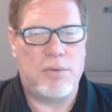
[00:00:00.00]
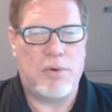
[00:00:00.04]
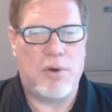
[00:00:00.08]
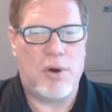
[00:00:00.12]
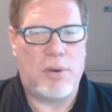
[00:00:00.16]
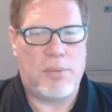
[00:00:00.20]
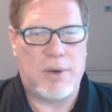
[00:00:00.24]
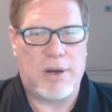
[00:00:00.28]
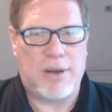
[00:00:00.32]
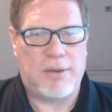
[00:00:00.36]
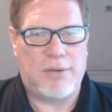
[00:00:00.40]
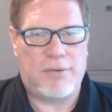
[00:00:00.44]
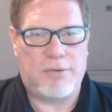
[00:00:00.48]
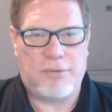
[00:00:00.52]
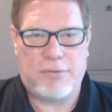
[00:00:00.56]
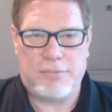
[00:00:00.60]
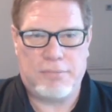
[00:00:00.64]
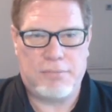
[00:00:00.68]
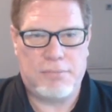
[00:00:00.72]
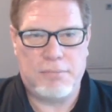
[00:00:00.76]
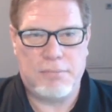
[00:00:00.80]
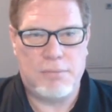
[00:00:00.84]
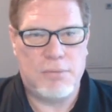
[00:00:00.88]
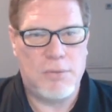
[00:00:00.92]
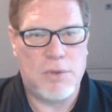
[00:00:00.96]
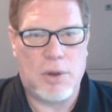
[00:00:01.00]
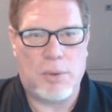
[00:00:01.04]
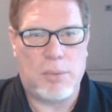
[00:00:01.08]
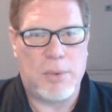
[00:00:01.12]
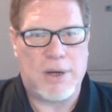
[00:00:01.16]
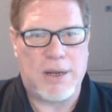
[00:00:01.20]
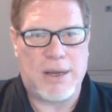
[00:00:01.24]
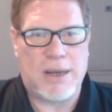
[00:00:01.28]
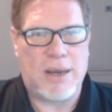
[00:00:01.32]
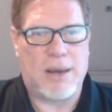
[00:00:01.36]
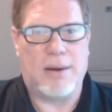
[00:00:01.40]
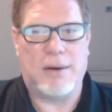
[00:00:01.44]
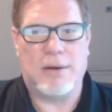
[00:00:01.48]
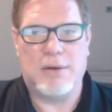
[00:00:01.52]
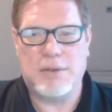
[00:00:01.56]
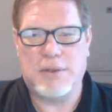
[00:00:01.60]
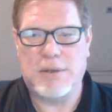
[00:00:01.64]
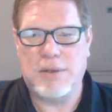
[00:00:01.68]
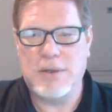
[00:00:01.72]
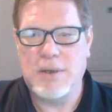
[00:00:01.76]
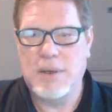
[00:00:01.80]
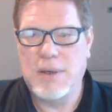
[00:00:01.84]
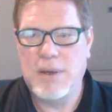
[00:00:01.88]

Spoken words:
Nobody cares.